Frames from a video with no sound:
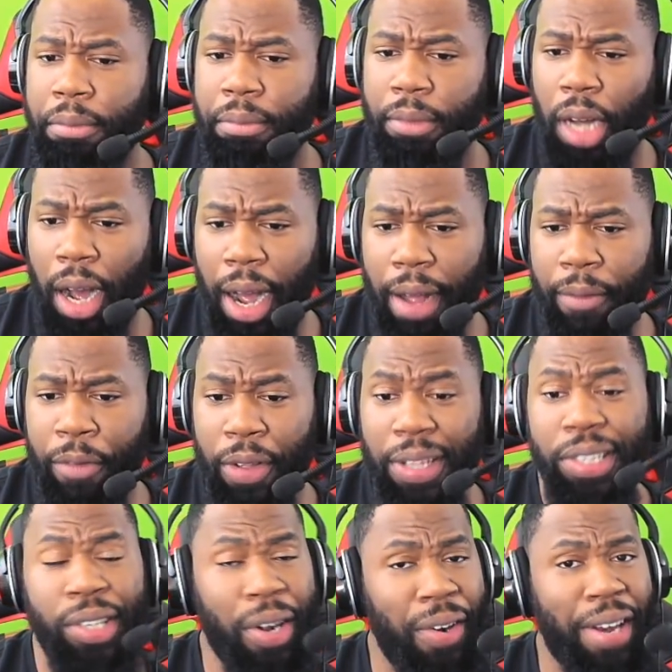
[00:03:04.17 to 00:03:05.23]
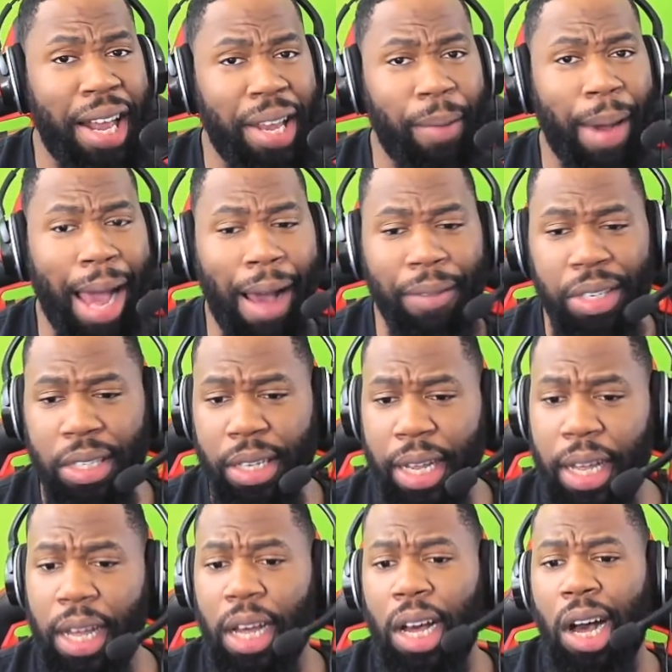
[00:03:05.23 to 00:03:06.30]
right, for this turn anyway, obviously.
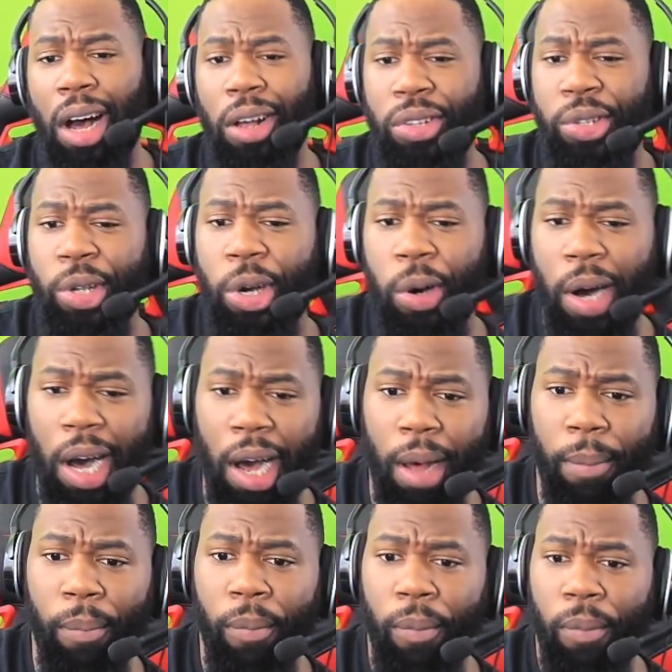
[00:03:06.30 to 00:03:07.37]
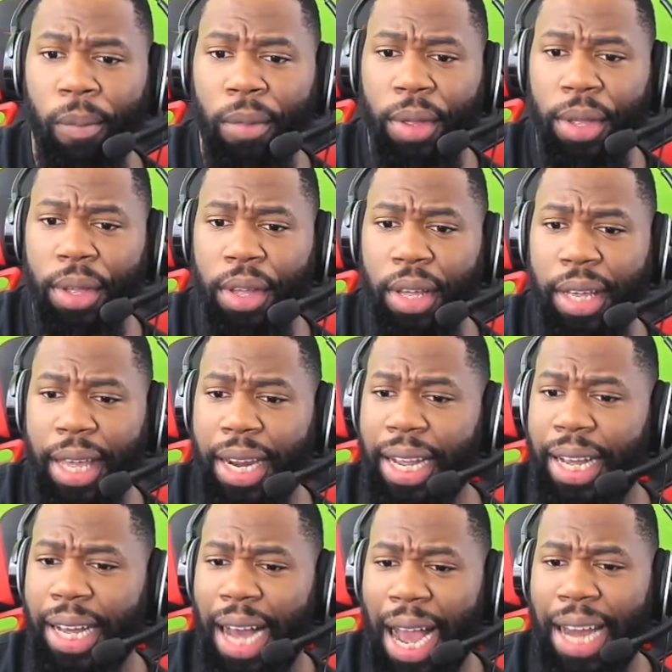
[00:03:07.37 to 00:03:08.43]
Also, um, getting
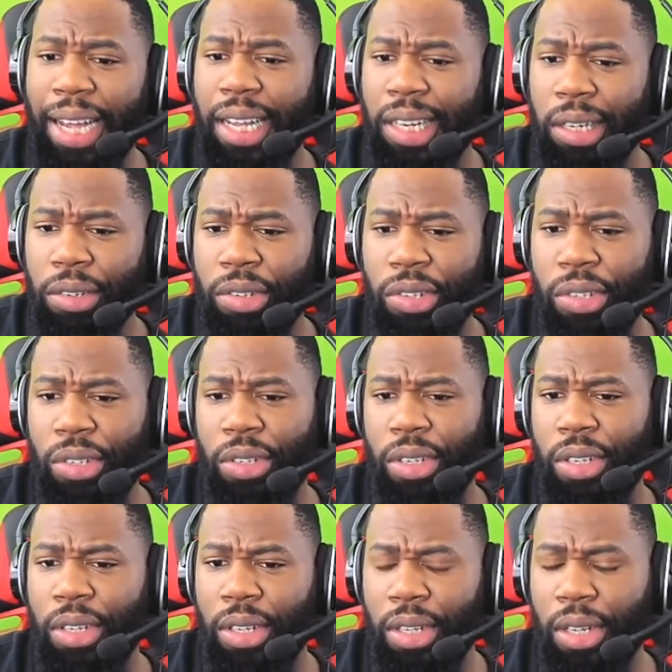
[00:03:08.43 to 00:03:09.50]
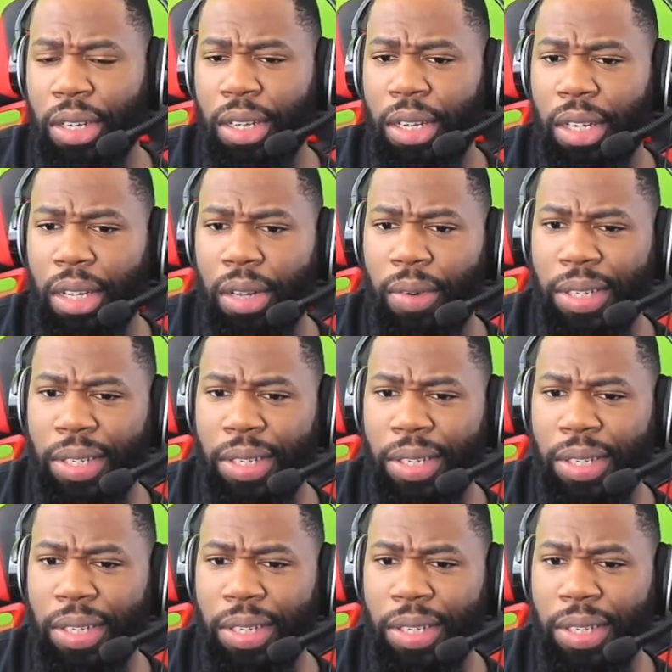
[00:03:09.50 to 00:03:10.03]
kind of close. What is